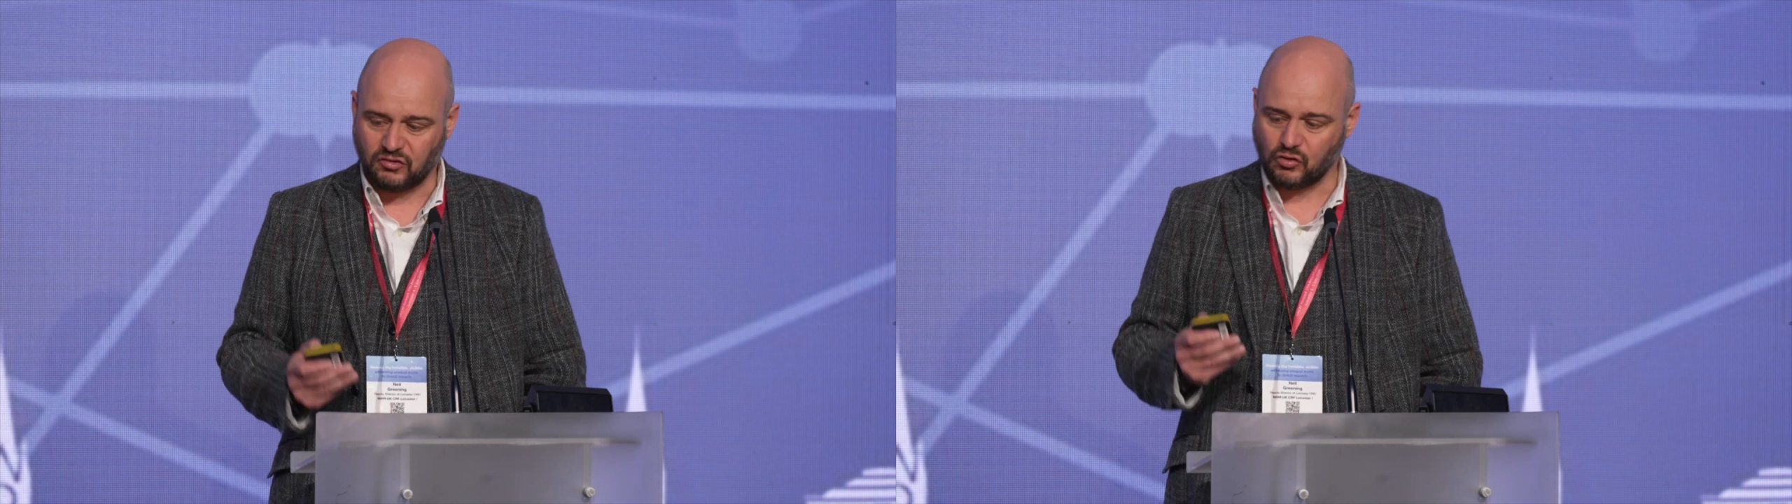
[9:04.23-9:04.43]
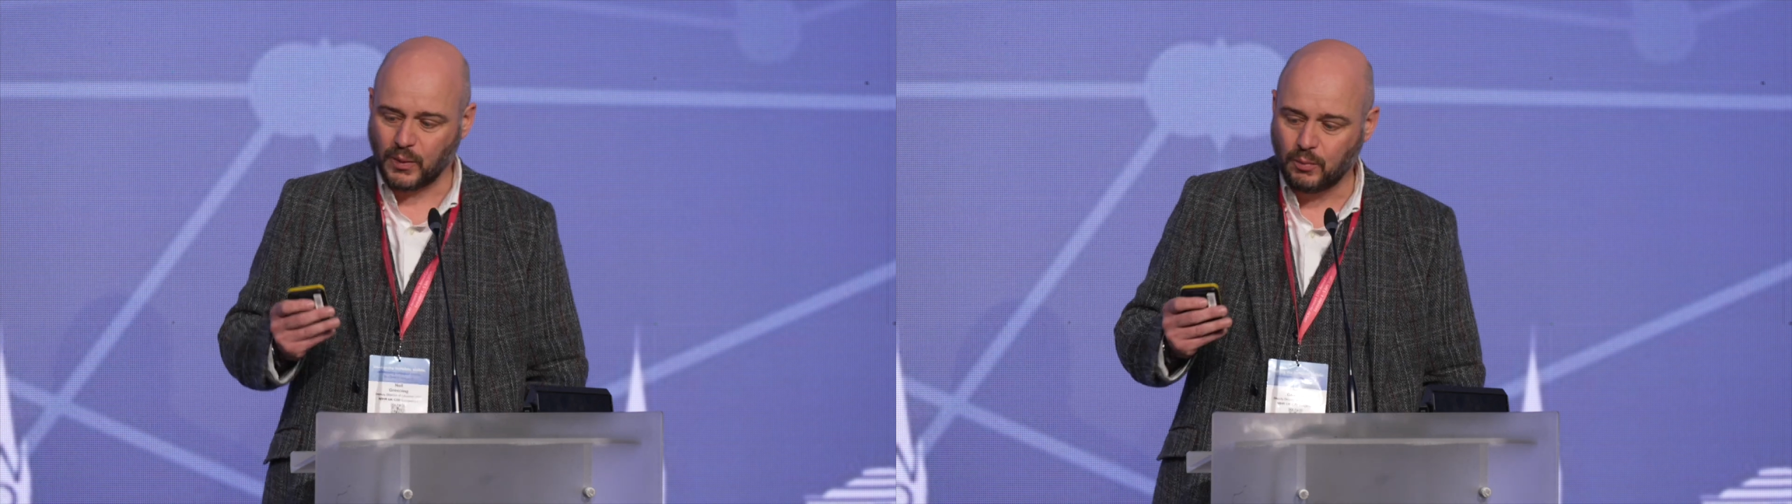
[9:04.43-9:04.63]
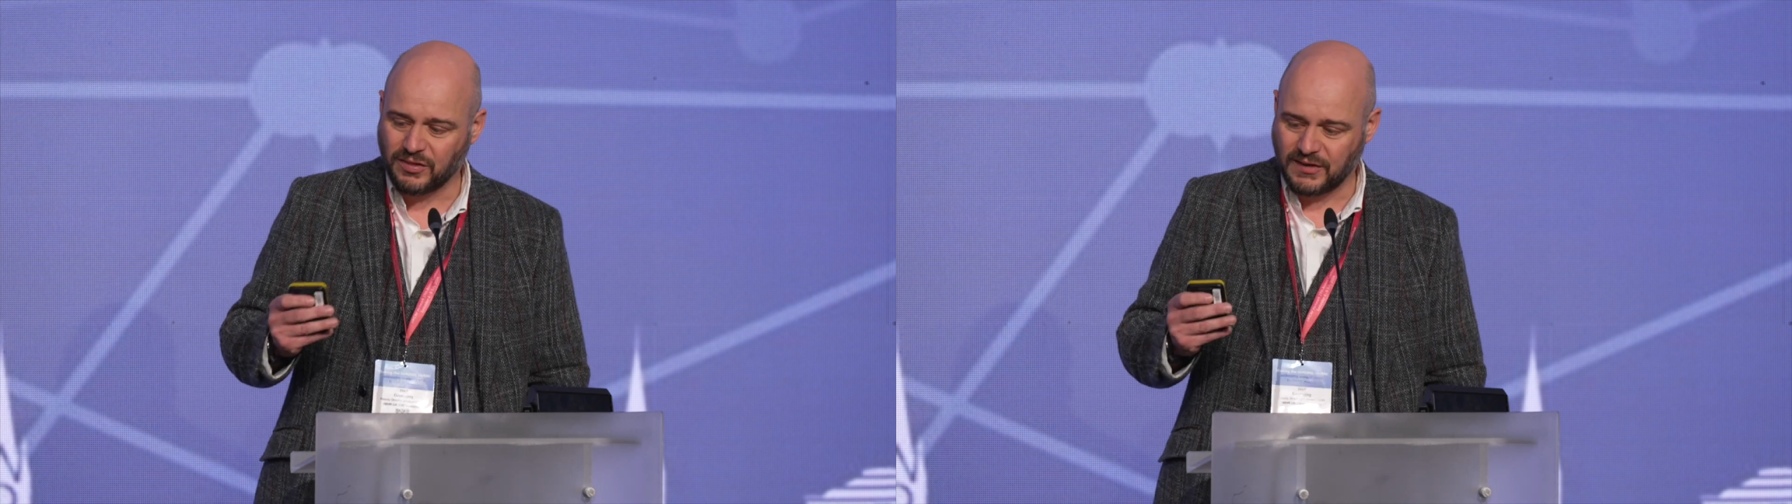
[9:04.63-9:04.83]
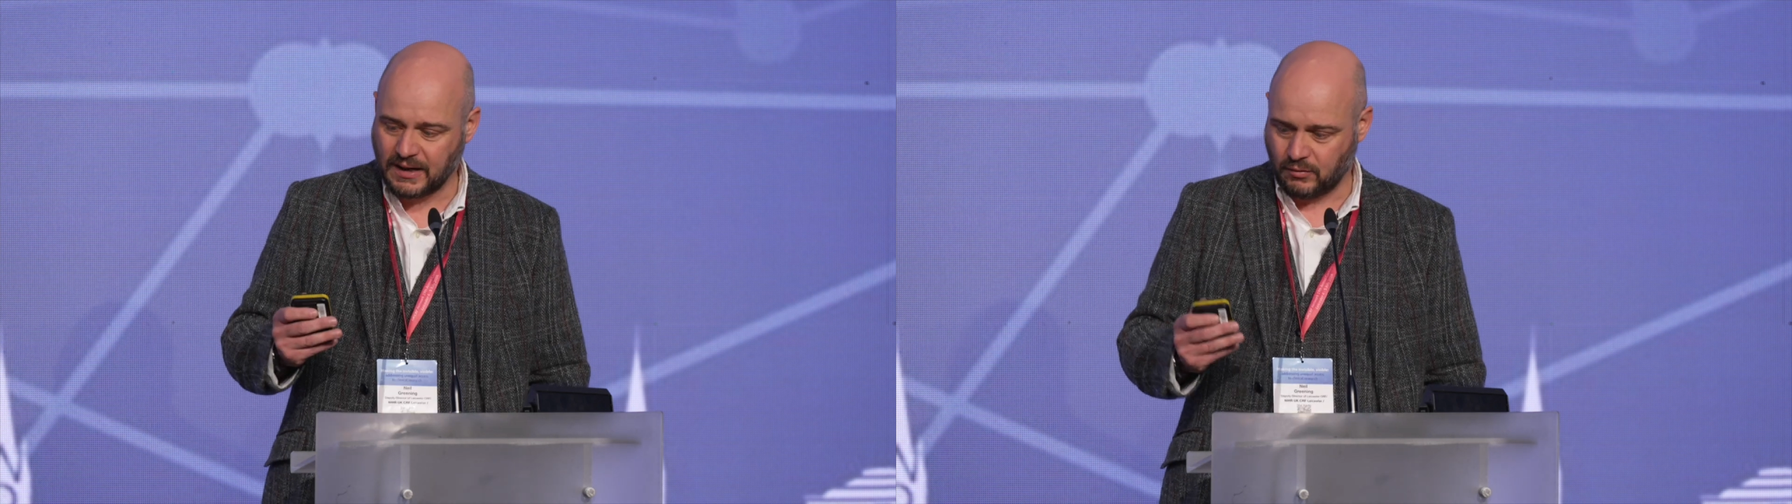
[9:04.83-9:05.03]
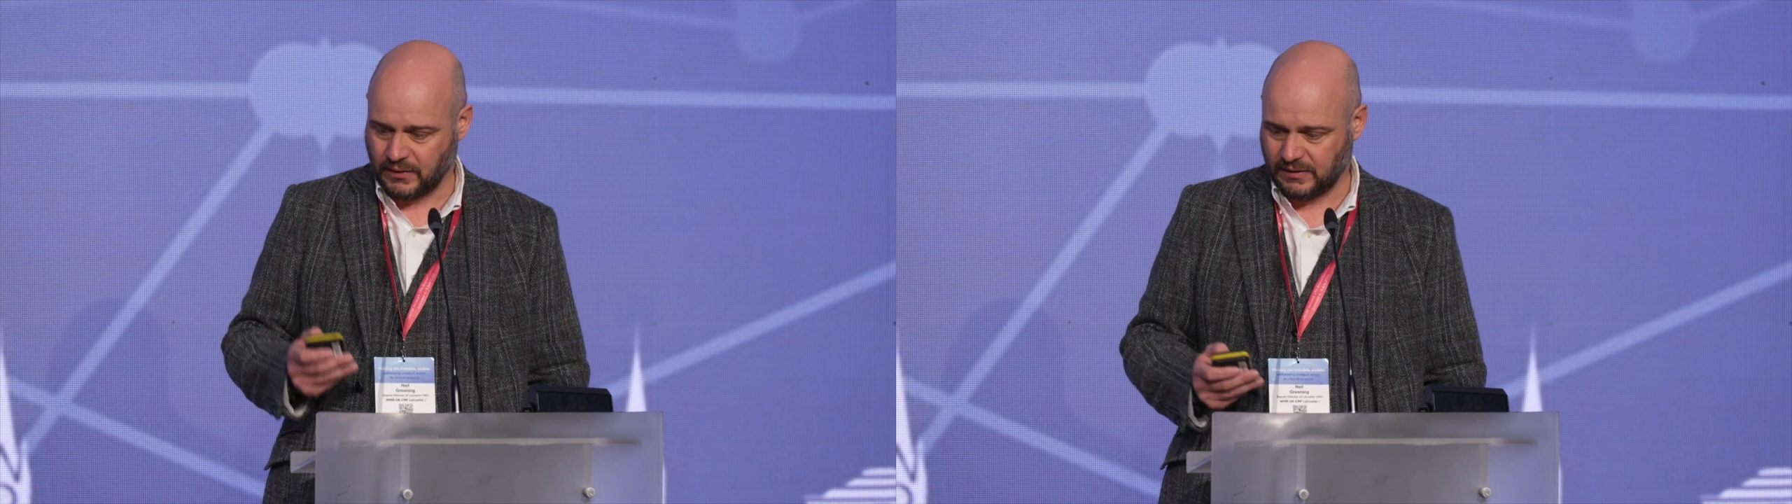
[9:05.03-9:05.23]
So we were
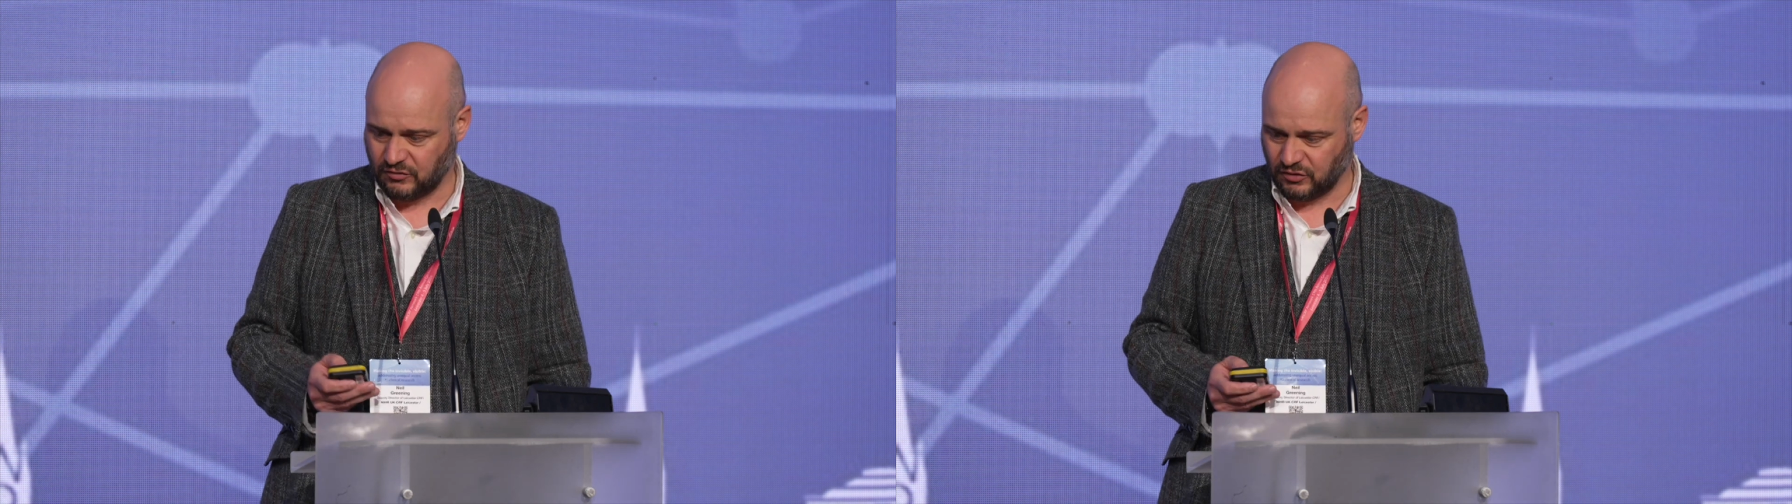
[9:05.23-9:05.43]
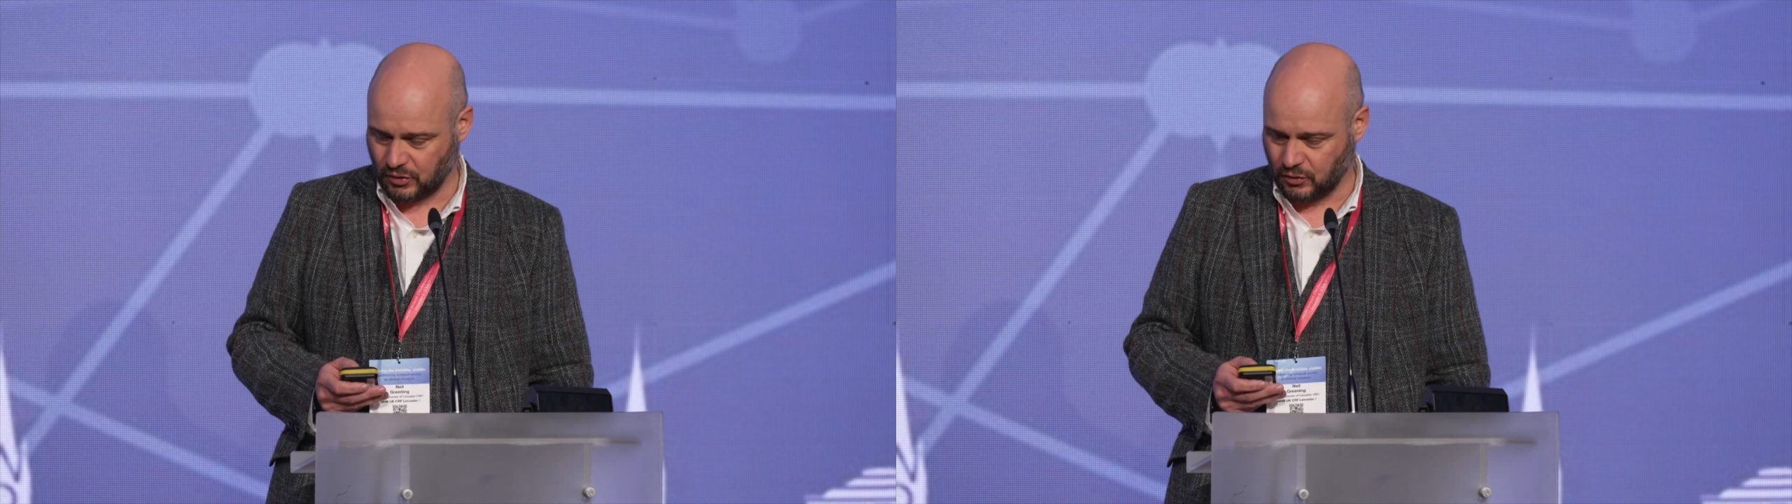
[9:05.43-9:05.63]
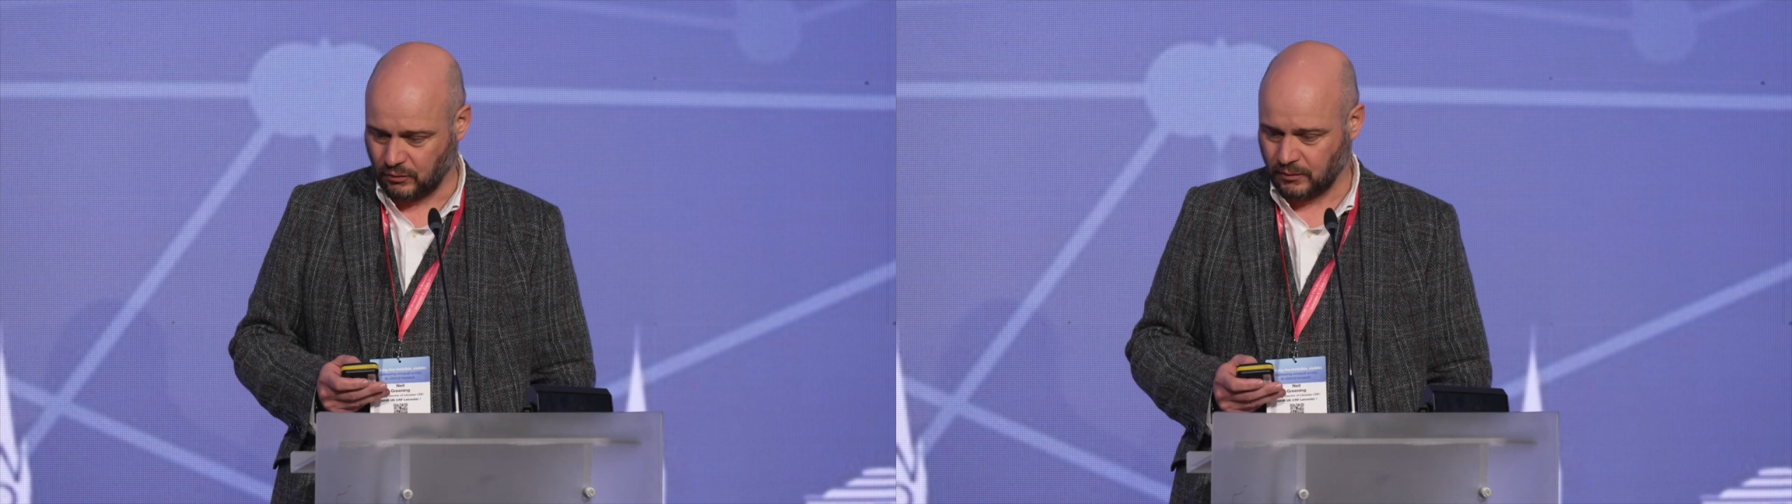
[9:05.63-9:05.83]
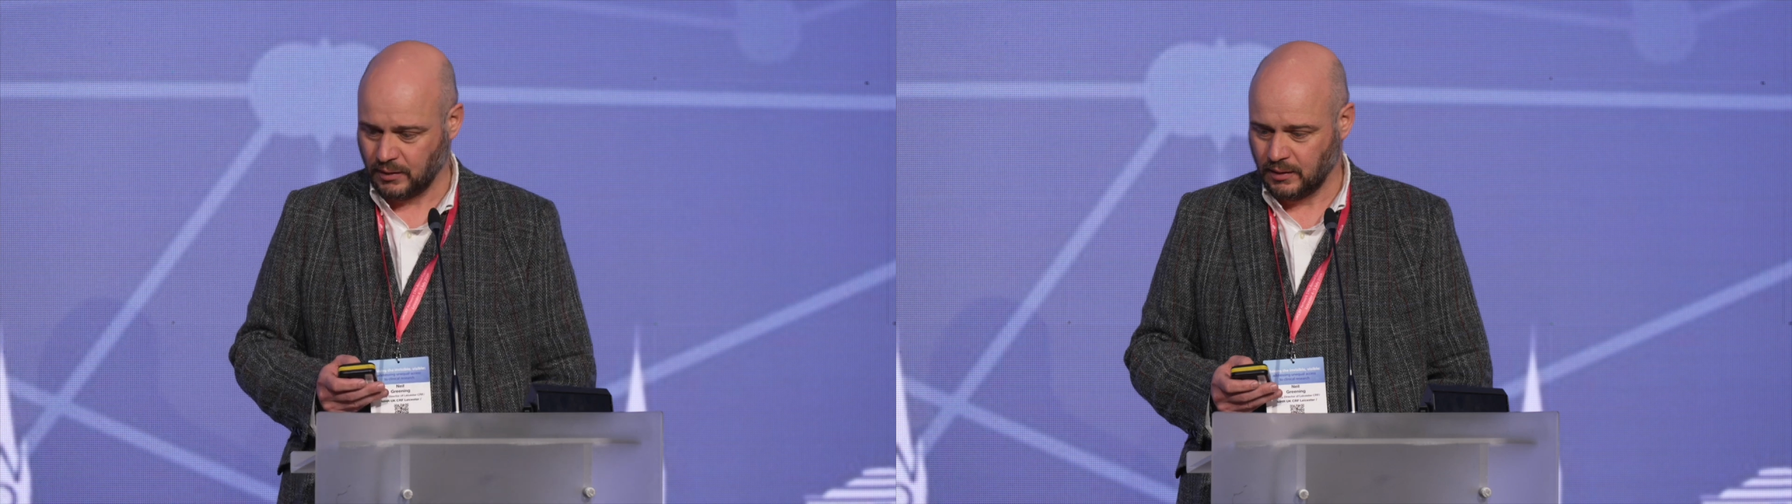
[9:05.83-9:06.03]
there ready to go.